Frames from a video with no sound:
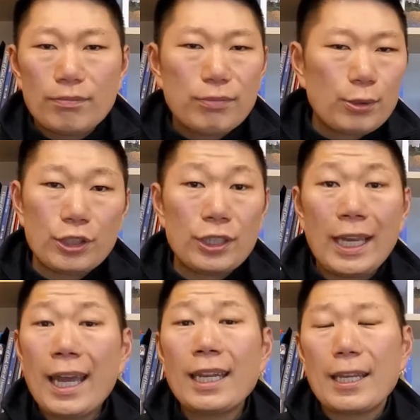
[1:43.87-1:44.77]

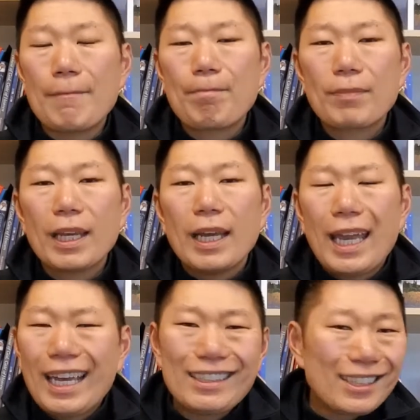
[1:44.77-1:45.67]
Christianity.
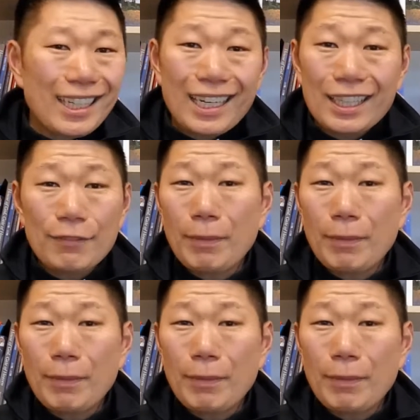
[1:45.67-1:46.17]
And I just kind of lived